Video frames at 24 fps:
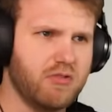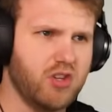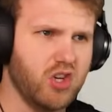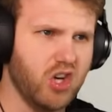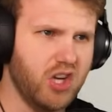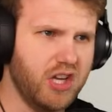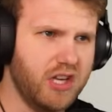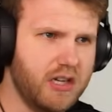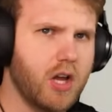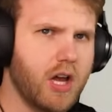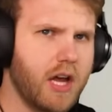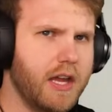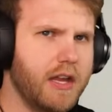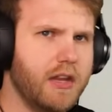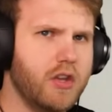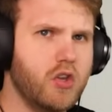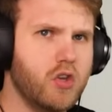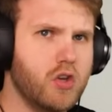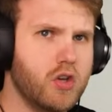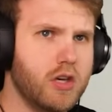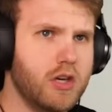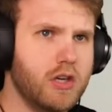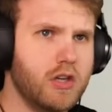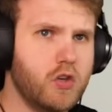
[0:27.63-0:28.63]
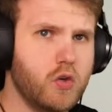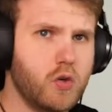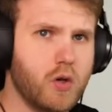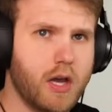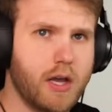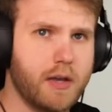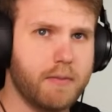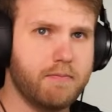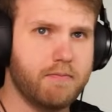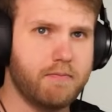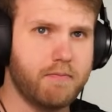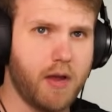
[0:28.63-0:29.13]
good? You can do
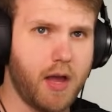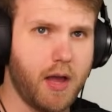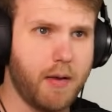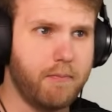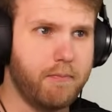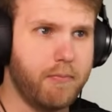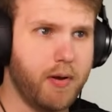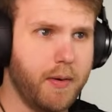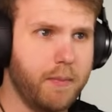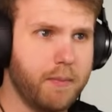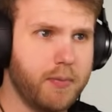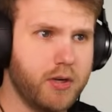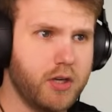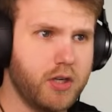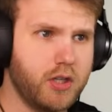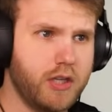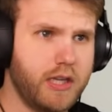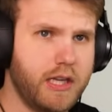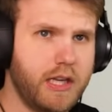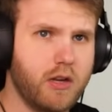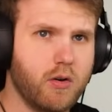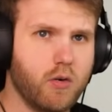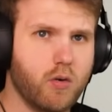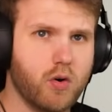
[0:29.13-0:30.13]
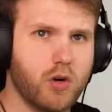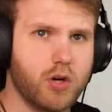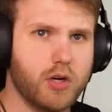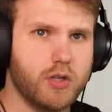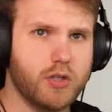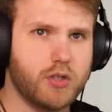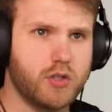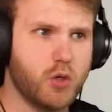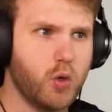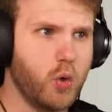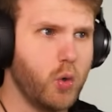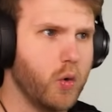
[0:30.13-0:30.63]
a bumper delete or
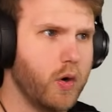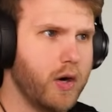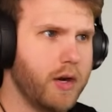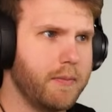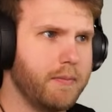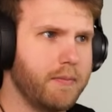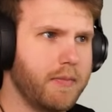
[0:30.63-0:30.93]
a touring